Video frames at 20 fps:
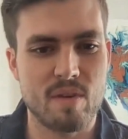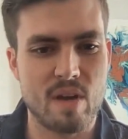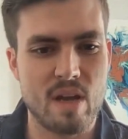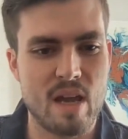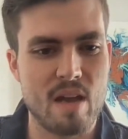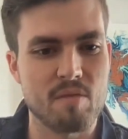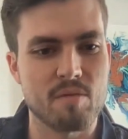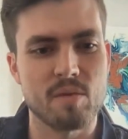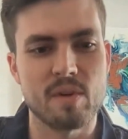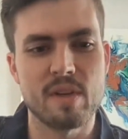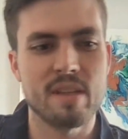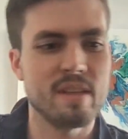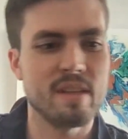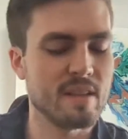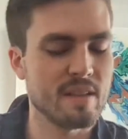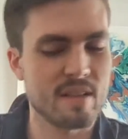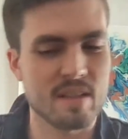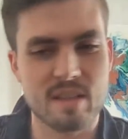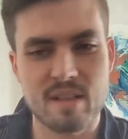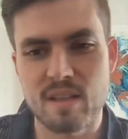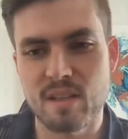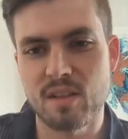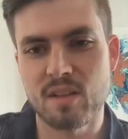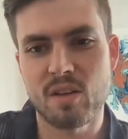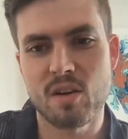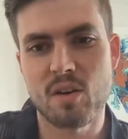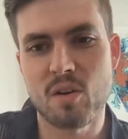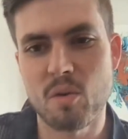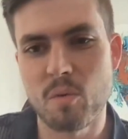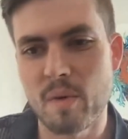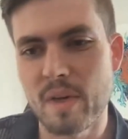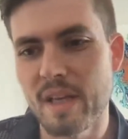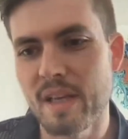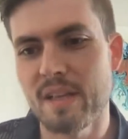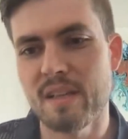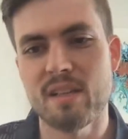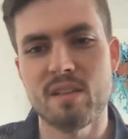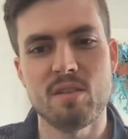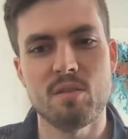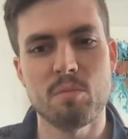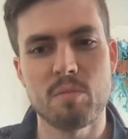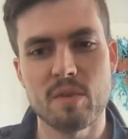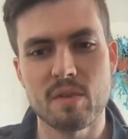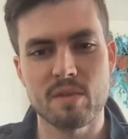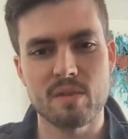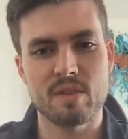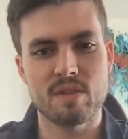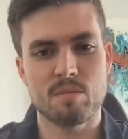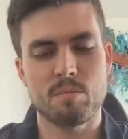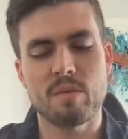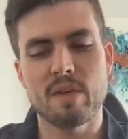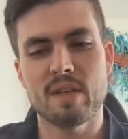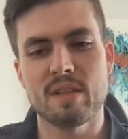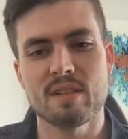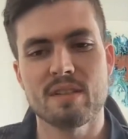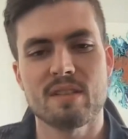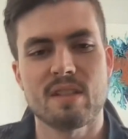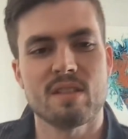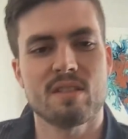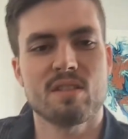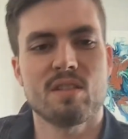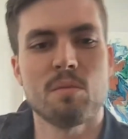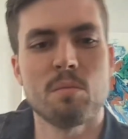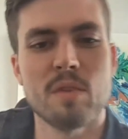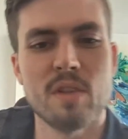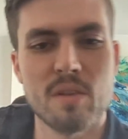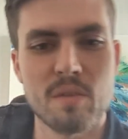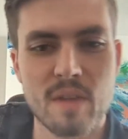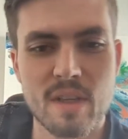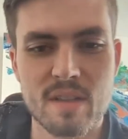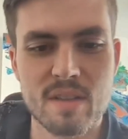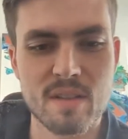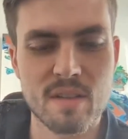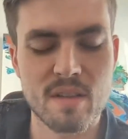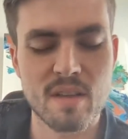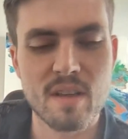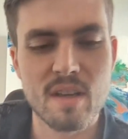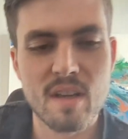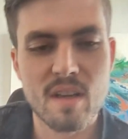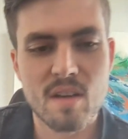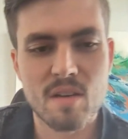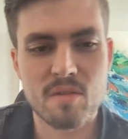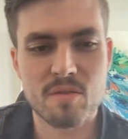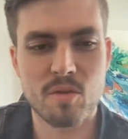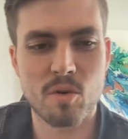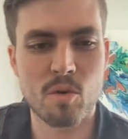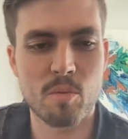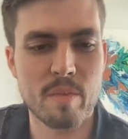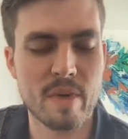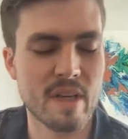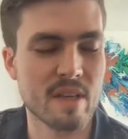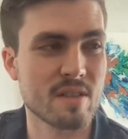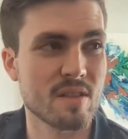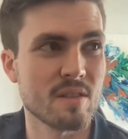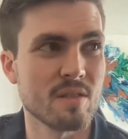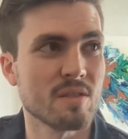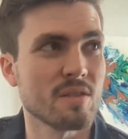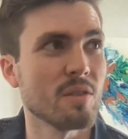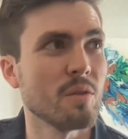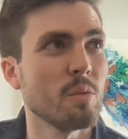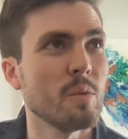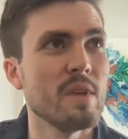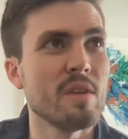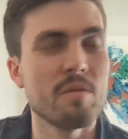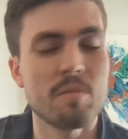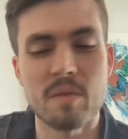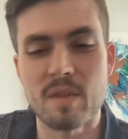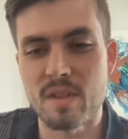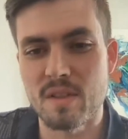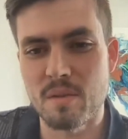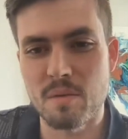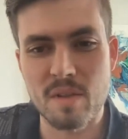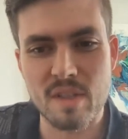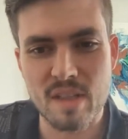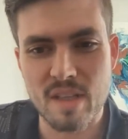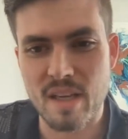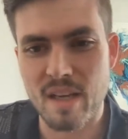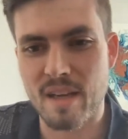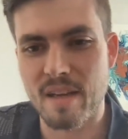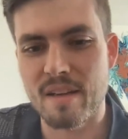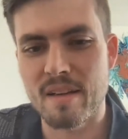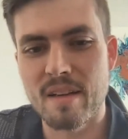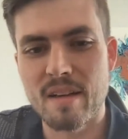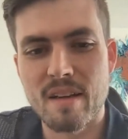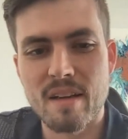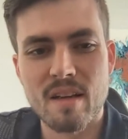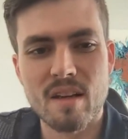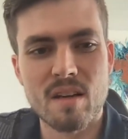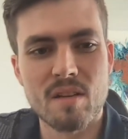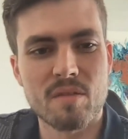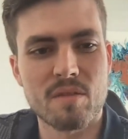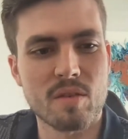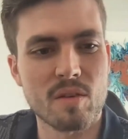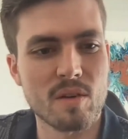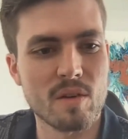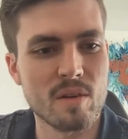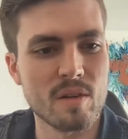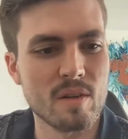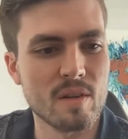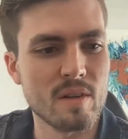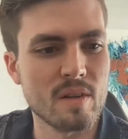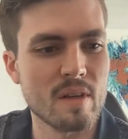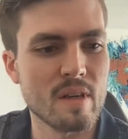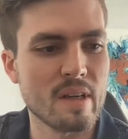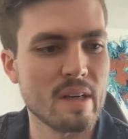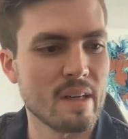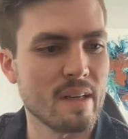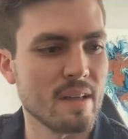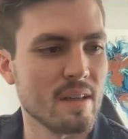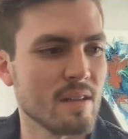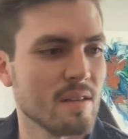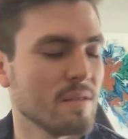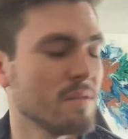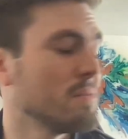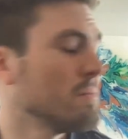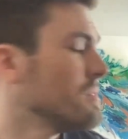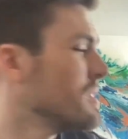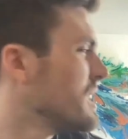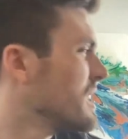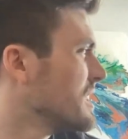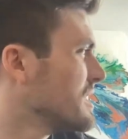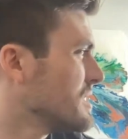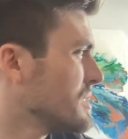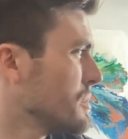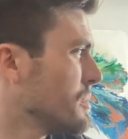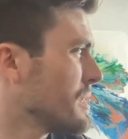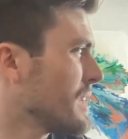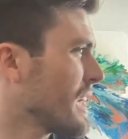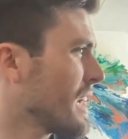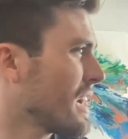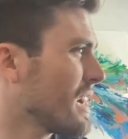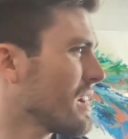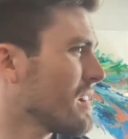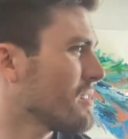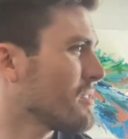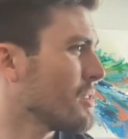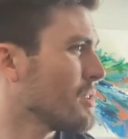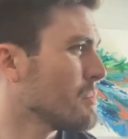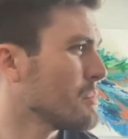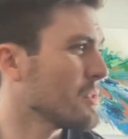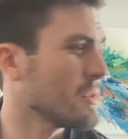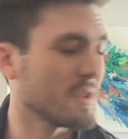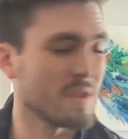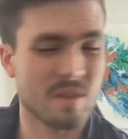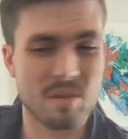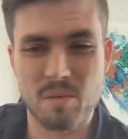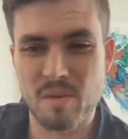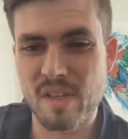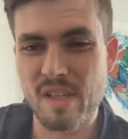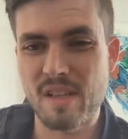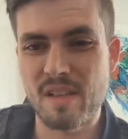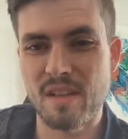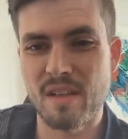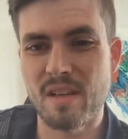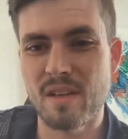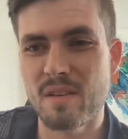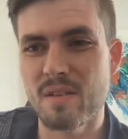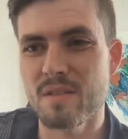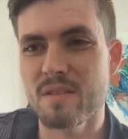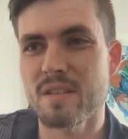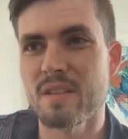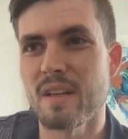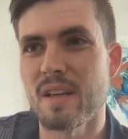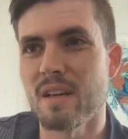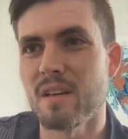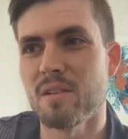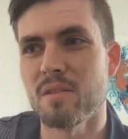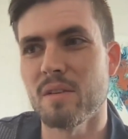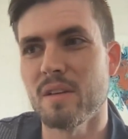everything that can go in, and you build this big system and you get the full picture. So we've been doing that for 2.5, almost 3 years now,